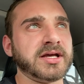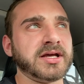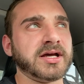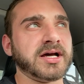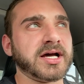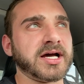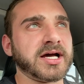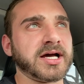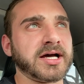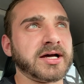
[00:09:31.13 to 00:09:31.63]

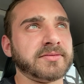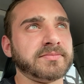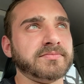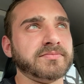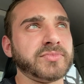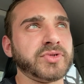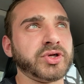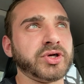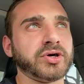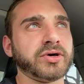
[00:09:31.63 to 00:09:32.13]

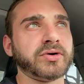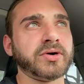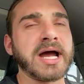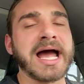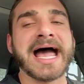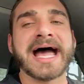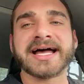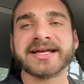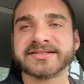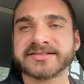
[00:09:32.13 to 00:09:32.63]

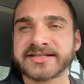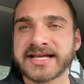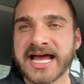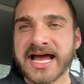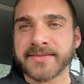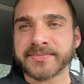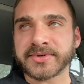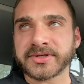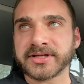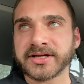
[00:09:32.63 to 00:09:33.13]
has
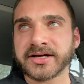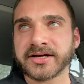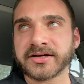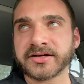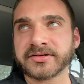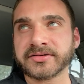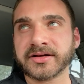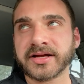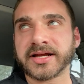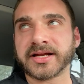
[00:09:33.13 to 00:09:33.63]
happened
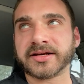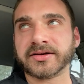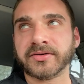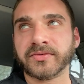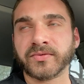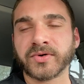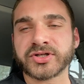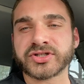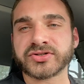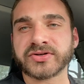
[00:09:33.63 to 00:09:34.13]
there.
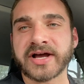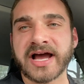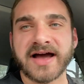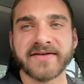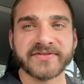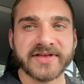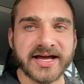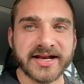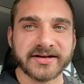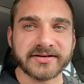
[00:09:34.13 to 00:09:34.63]
And once you
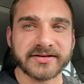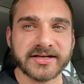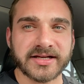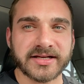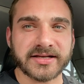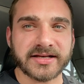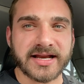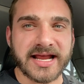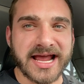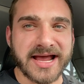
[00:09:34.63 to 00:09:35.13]
have that
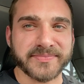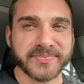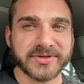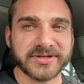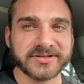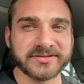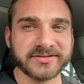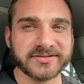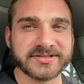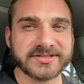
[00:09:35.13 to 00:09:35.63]

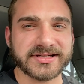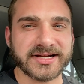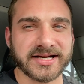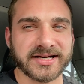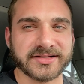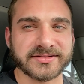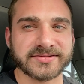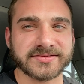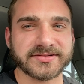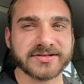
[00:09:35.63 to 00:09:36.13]
happen, it
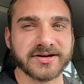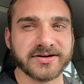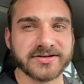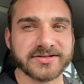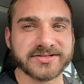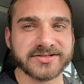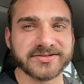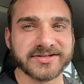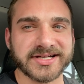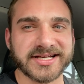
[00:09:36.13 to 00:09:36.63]
kind of
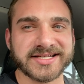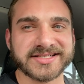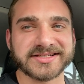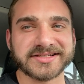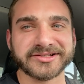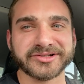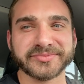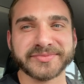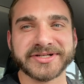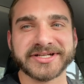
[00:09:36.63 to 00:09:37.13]
scars you, I guess,
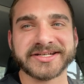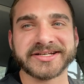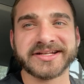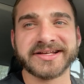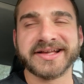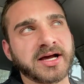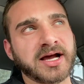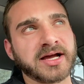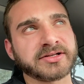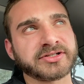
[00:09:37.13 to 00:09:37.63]
a little bit.
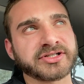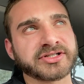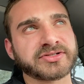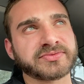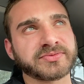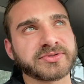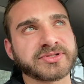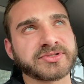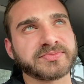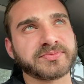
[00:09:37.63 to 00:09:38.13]
I
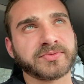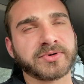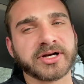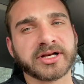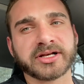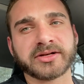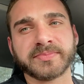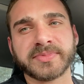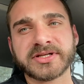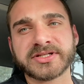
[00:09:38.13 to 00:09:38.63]
just
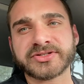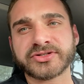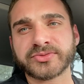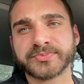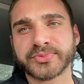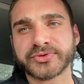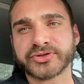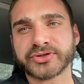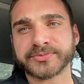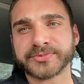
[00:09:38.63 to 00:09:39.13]
wanted to be
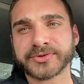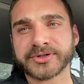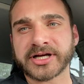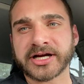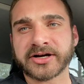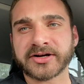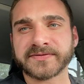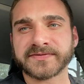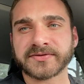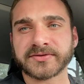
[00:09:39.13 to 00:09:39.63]
super, super
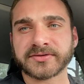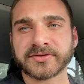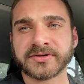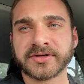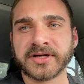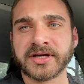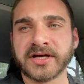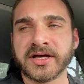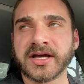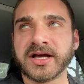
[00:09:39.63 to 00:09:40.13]
careful.
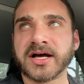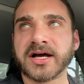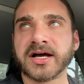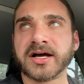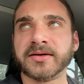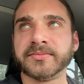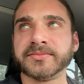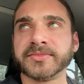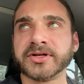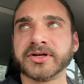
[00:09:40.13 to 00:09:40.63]

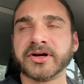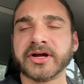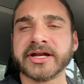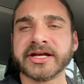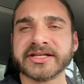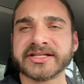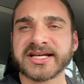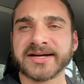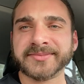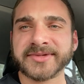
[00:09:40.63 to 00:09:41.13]

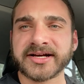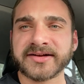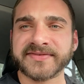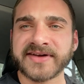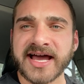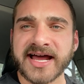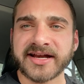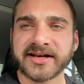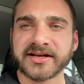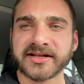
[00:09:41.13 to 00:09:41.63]
Anytime that I've
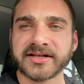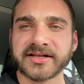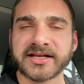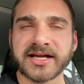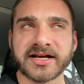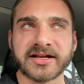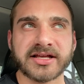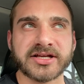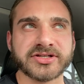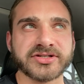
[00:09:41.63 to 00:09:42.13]
had any
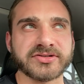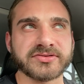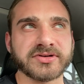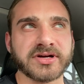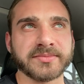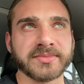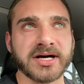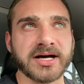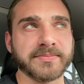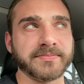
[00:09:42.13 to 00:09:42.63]
kind of issue
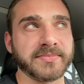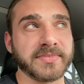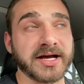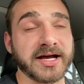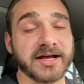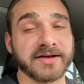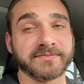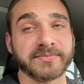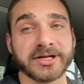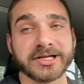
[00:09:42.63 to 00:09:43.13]
come up,
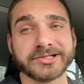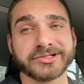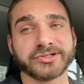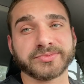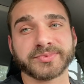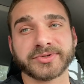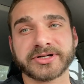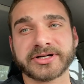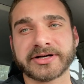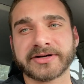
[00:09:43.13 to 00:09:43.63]
I have been
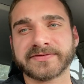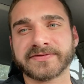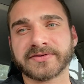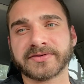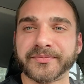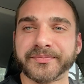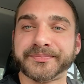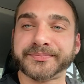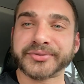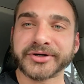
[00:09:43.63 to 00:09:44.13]
super
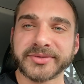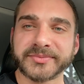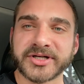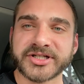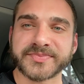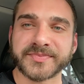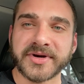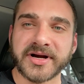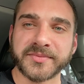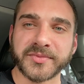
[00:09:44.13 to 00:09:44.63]
careful. Pretty
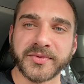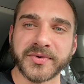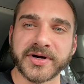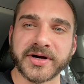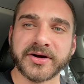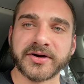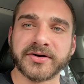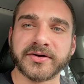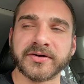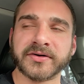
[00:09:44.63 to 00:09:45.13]
much my number
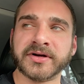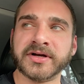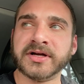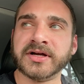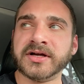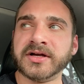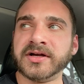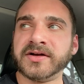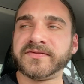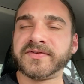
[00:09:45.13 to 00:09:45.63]
one goal
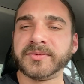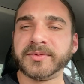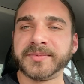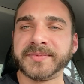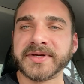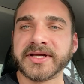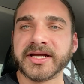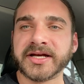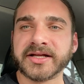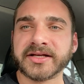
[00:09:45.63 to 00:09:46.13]
from the
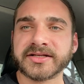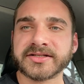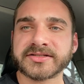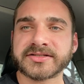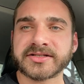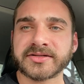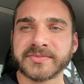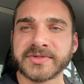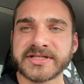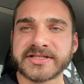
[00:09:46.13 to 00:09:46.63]
beginning
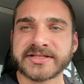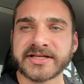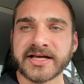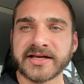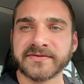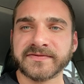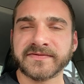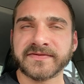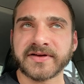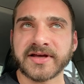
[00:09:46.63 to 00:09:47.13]
is to be
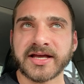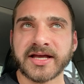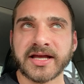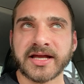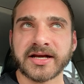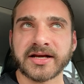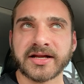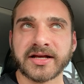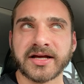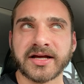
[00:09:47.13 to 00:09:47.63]
safe
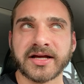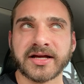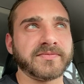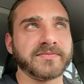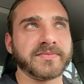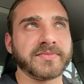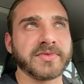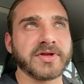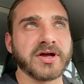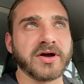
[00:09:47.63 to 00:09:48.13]
and
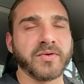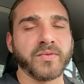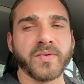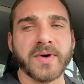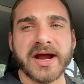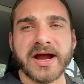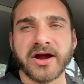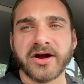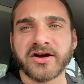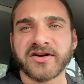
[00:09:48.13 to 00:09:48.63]

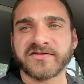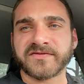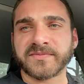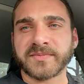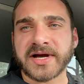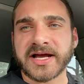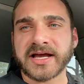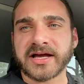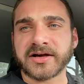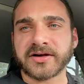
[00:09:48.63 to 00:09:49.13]
aware of
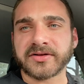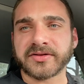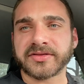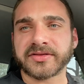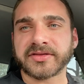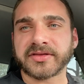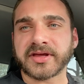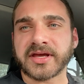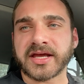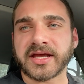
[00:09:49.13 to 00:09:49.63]
my
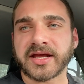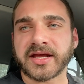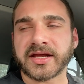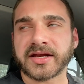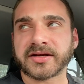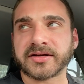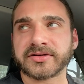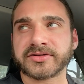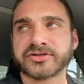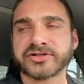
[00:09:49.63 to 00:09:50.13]
health
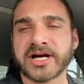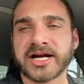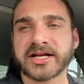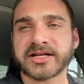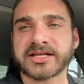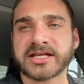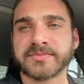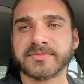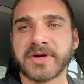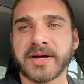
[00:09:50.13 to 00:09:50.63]
and try
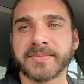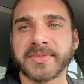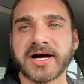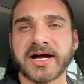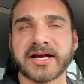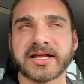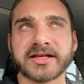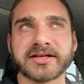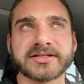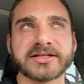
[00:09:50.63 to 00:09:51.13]
to keep my
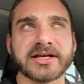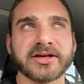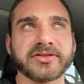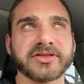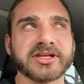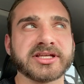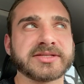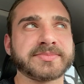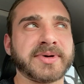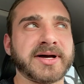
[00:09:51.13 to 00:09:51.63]
body as
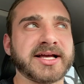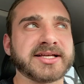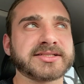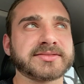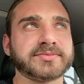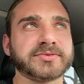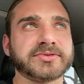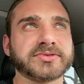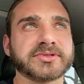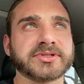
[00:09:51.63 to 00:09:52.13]
healthy as
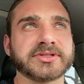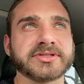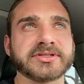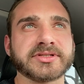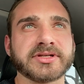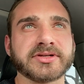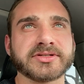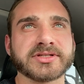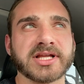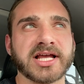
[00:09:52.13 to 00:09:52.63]
possible,
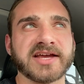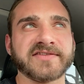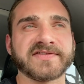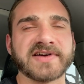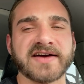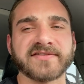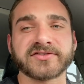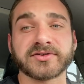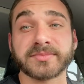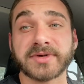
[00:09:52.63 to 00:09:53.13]
because there's life
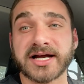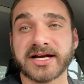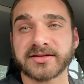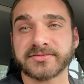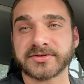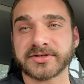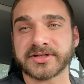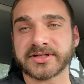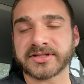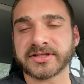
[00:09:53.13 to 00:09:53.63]
after
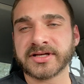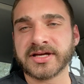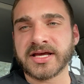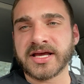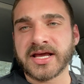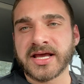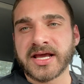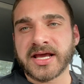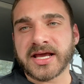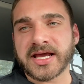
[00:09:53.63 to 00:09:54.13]
bodybuilding.
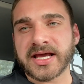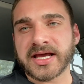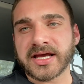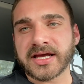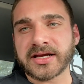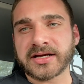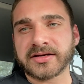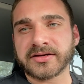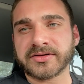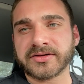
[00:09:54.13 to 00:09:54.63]

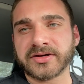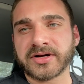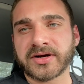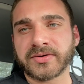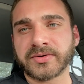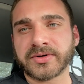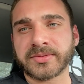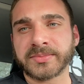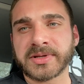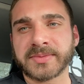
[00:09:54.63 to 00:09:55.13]
And, you know, I
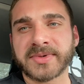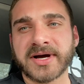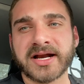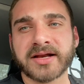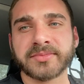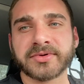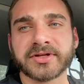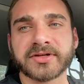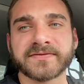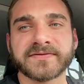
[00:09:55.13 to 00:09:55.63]
want to be
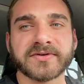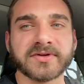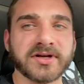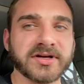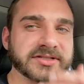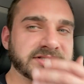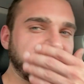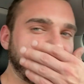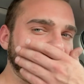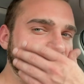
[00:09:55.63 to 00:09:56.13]
bodybuilding for a
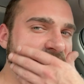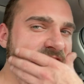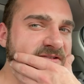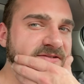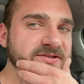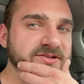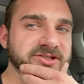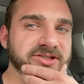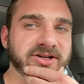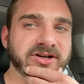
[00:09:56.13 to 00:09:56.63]
long time
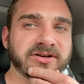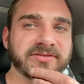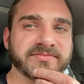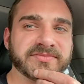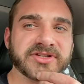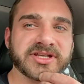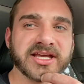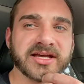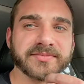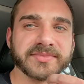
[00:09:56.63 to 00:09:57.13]
too. So
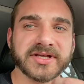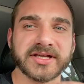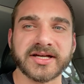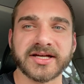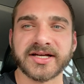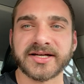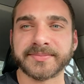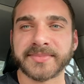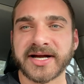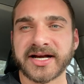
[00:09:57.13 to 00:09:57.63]
you can't be
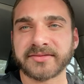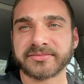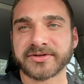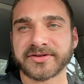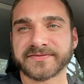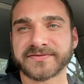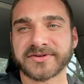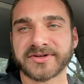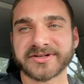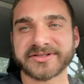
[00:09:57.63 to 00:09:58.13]

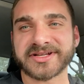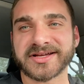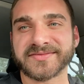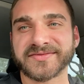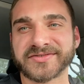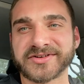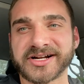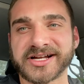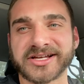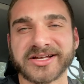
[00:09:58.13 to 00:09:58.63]
bodybuilding for a long time
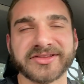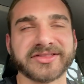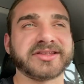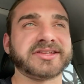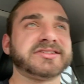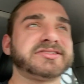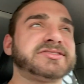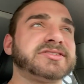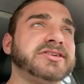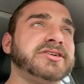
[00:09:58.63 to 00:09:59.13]
if you're not
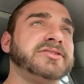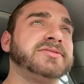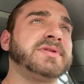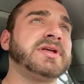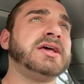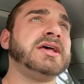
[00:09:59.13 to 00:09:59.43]
healthy. So